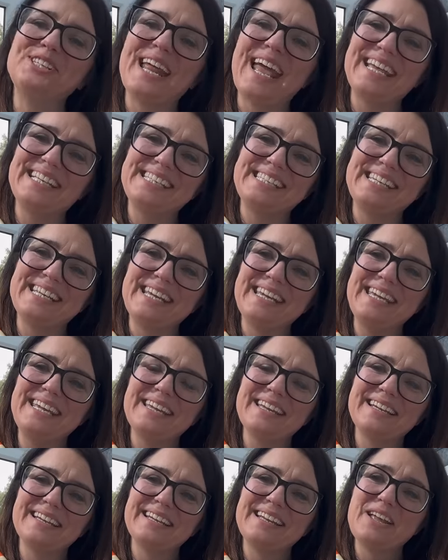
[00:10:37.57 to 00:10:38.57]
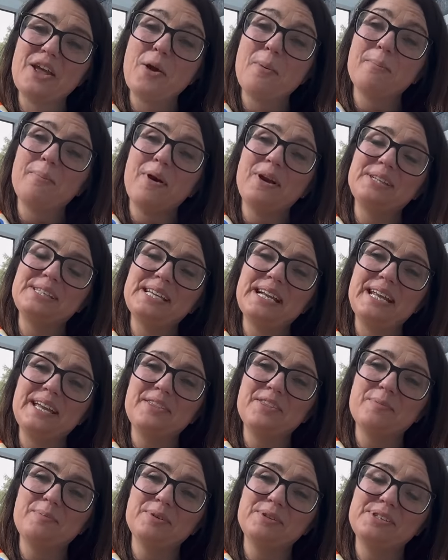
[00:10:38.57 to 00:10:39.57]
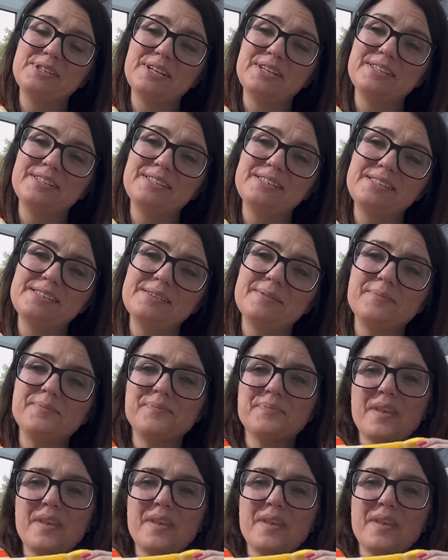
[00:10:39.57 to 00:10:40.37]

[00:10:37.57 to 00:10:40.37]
Esty by Tilly and the Buttons,